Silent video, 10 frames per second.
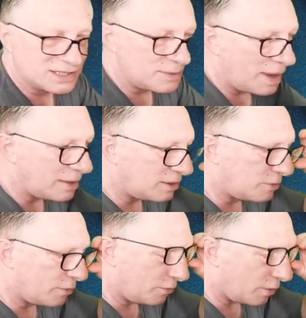So you might,
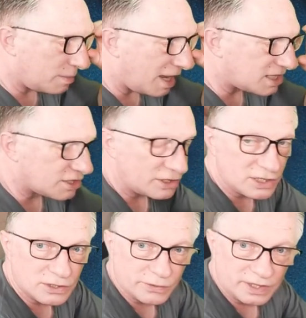you want to make sure
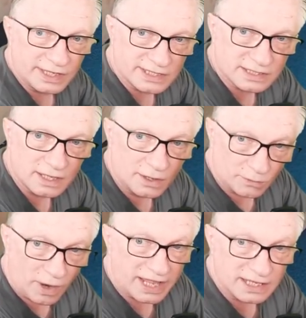you're doing this
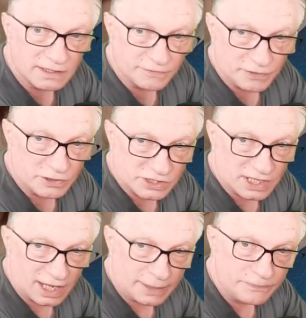right the first
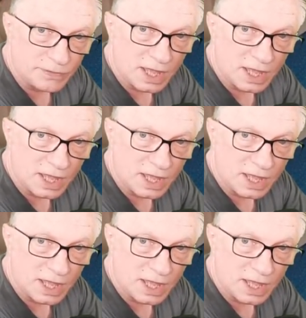time.